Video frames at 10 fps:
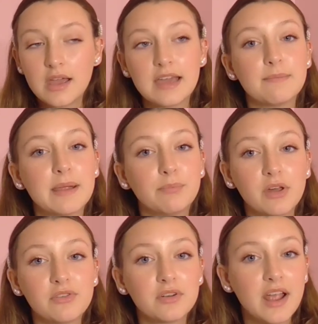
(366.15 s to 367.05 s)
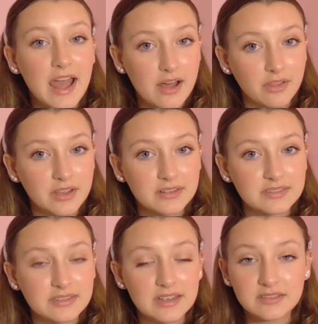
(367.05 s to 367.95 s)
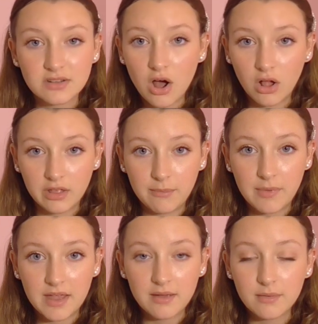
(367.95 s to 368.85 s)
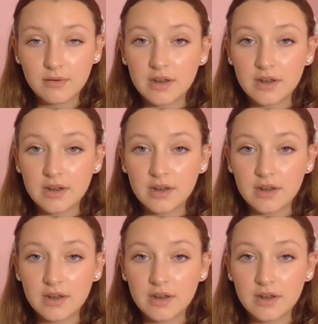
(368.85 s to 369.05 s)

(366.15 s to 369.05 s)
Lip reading: and my brother Alex is calling me.